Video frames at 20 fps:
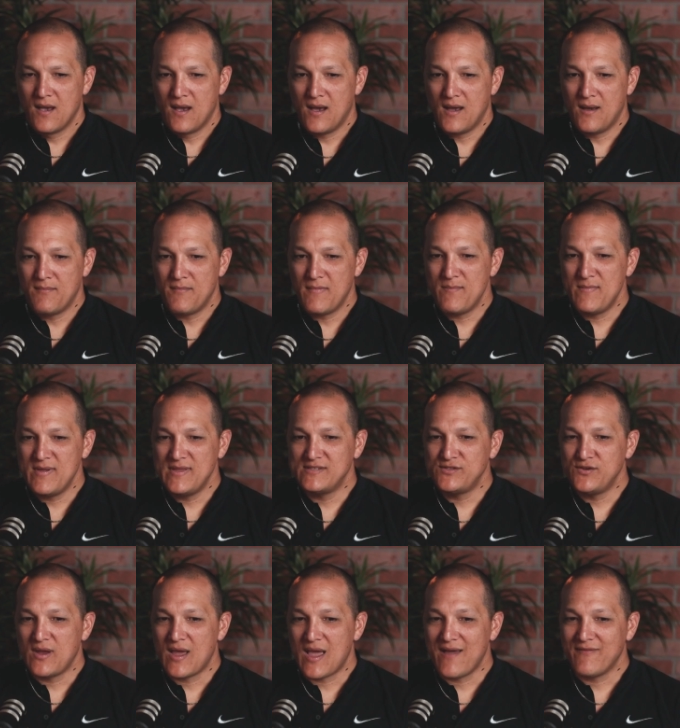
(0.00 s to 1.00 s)
It
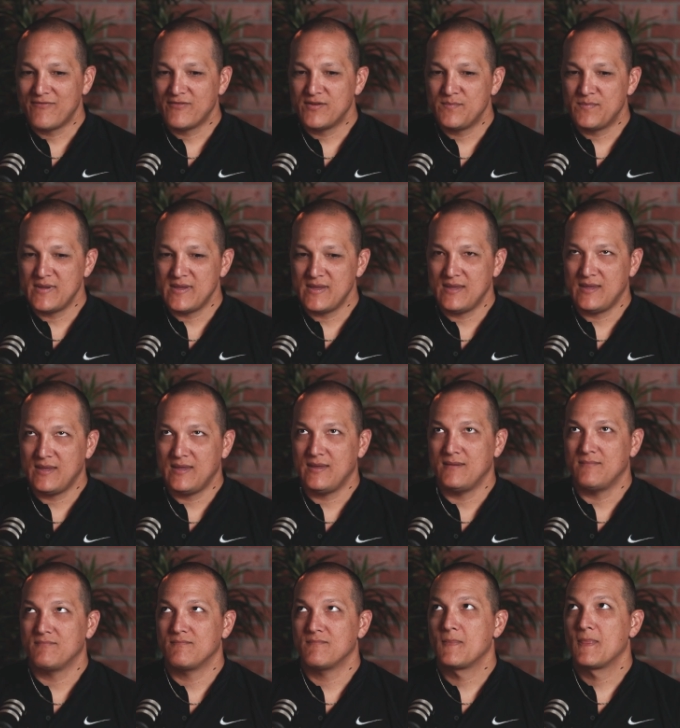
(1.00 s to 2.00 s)
means you have to
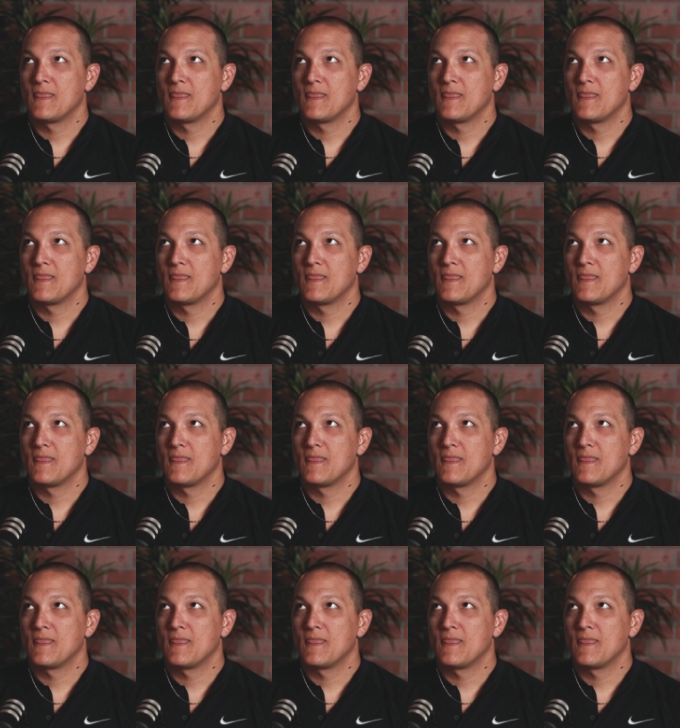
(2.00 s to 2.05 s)
be